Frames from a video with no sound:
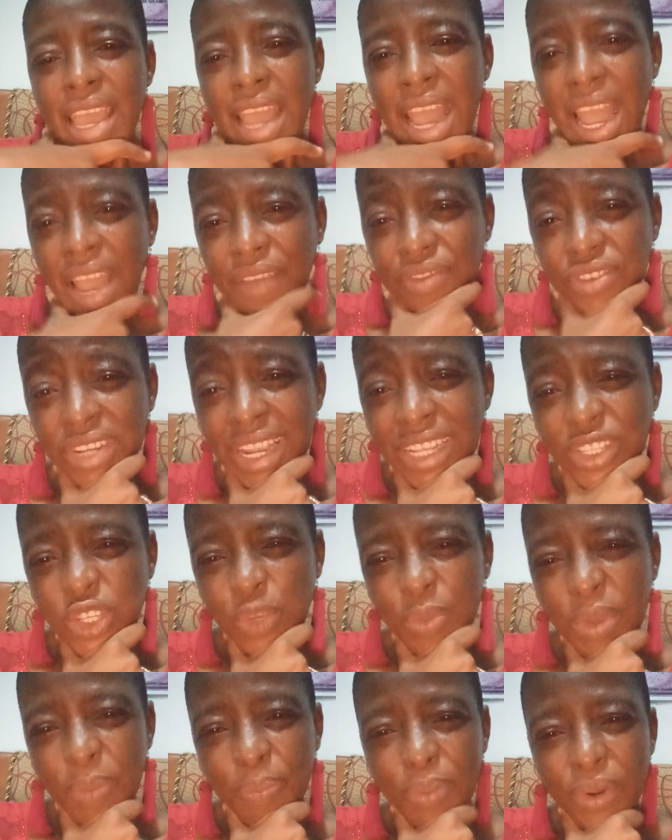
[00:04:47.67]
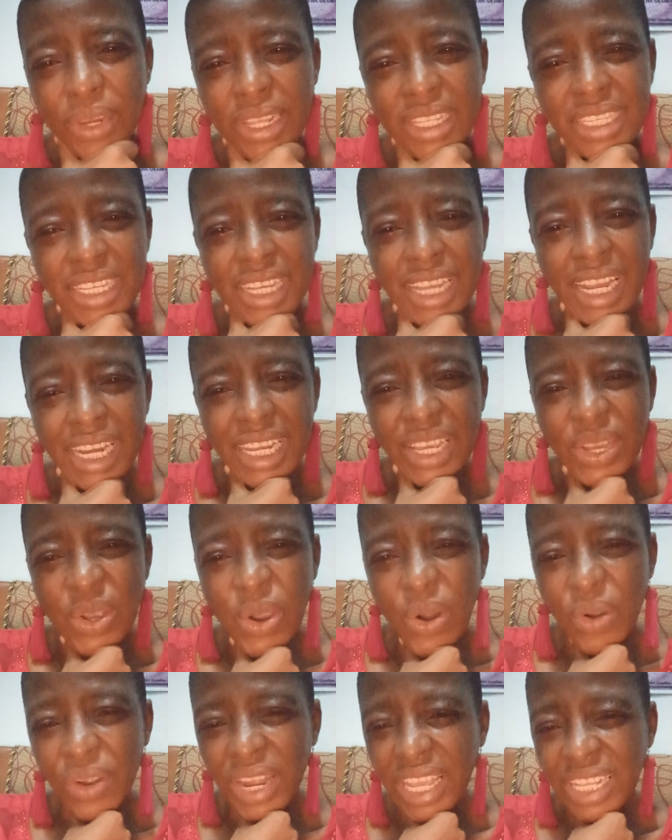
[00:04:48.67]
I have tried to be politically
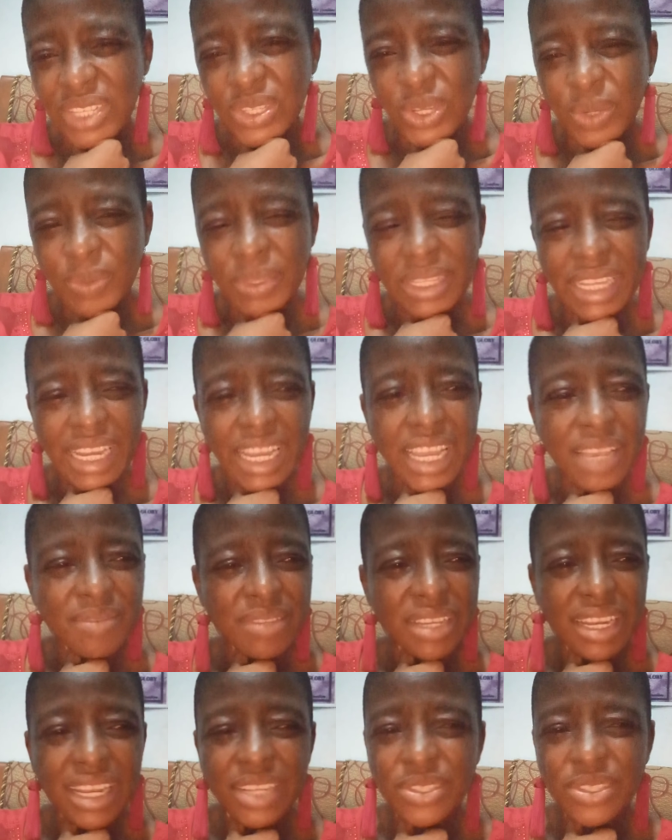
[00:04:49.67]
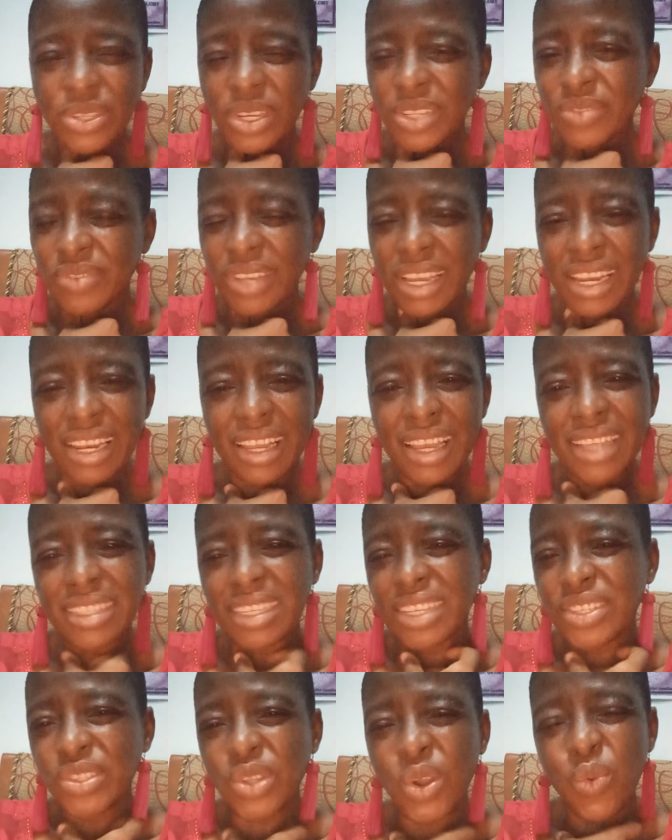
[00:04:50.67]
correct sometimes and I just realize
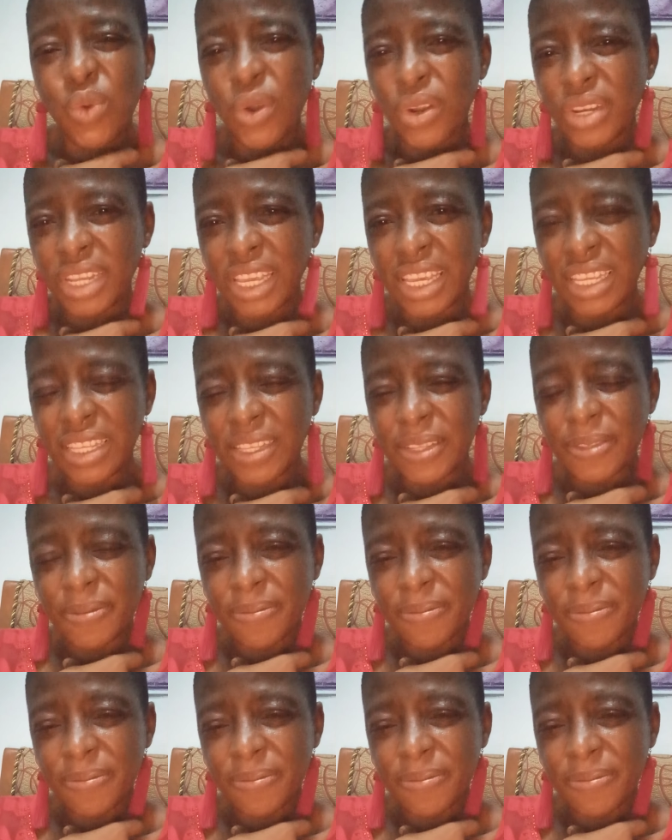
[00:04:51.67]
it's not worth it.